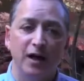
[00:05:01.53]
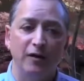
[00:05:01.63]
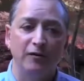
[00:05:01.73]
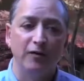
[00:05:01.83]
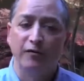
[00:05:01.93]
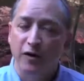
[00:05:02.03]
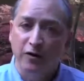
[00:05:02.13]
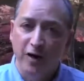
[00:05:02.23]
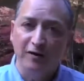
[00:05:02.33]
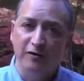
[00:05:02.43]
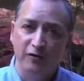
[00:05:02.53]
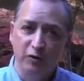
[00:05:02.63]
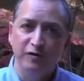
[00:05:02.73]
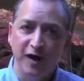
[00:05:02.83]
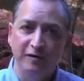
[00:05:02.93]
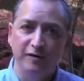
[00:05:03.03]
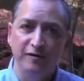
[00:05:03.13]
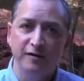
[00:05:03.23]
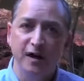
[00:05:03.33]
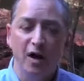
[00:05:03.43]
So there's lots of use
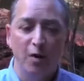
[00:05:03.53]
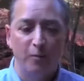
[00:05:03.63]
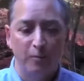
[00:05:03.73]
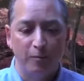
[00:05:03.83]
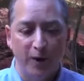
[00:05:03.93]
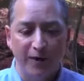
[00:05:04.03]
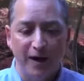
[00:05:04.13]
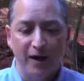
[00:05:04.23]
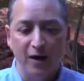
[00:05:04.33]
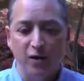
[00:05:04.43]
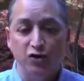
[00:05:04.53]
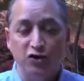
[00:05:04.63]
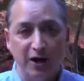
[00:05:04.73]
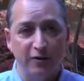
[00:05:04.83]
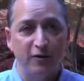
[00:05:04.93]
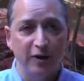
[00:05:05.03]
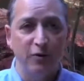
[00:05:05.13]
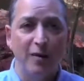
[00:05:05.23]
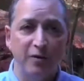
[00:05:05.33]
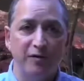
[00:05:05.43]
cases, but they generally
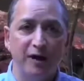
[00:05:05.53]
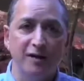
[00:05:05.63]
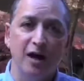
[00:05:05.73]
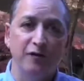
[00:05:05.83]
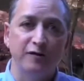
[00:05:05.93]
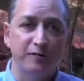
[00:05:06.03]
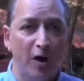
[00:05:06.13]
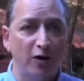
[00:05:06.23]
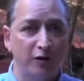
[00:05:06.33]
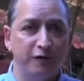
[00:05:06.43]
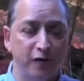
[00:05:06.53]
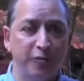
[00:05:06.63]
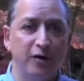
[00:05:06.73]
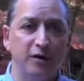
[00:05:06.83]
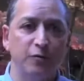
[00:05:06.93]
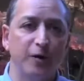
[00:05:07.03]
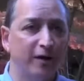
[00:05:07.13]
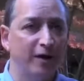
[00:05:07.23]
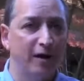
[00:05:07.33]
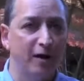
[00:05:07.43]
represent a smaller footprint
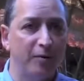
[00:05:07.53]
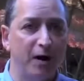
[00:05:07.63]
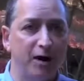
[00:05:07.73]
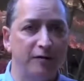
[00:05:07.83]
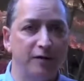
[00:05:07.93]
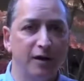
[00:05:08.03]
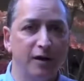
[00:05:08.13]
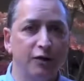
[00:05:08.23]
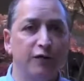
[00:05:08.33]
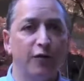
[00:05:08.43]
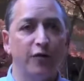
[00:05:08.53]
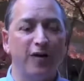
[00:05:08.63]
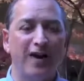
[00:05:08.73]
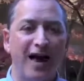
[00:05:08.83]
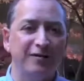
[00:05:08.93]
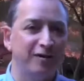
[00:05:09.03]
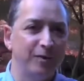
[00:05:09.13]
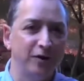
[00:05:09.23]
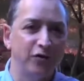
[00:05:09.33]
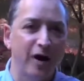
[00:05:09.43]
within an enterprise. So they're the last to
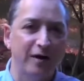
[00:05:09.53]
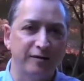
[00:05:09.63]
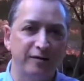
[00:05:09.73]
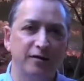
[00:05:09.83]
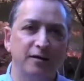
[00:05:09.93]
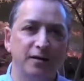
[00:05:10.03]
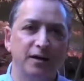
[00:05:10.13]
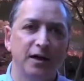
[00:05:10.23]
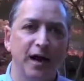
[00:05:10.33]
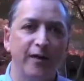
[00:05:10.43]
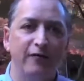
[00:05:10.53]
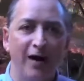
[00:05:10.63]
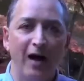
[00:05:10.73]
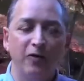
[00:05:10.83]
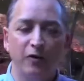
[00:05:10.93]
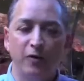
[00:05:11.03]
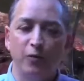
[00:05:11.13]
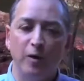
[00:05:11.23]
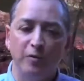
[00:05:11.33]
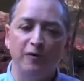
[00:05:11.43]
be addressed. And the value that
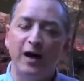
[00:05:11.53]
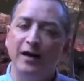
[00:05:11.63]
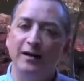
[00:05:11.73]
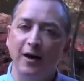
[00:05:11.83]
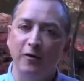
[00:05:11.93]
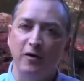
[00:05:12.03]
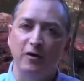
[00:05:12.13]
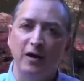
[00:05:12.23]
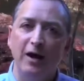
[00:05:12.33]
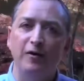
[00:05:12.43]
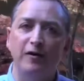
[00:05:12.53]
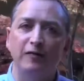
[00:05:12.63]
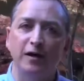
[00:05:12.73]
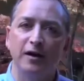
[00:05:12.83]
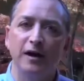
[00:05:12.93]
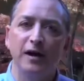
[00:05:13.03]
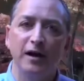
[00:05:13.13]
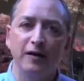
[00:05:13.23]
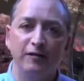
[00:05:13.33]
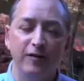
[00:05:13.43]
we're providing now with our cloud offering
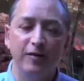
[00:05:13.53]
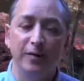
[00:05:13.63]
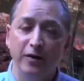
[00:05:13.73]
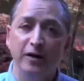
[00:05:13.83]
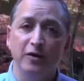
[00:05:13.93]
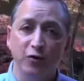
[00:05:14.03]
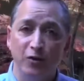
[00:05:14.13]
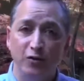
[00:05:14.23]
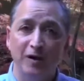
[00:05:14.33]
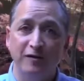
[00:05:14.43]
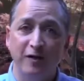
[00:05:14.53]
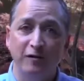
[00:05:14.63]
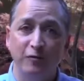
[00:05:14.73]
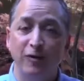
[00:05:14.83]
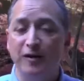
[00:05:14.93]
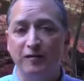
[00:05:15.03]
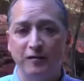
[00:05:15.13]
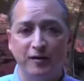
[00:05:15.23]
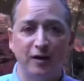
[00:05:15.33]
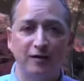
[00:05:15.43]
is the ability to address those with
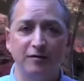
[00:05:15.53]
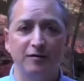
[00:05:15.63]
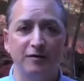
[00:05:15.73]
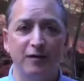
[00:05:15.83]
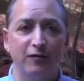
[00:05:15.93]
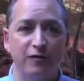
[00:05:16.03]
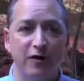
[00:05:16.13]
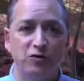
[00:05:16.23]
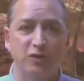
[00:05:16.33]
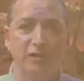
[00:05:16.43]
existing infrastructure.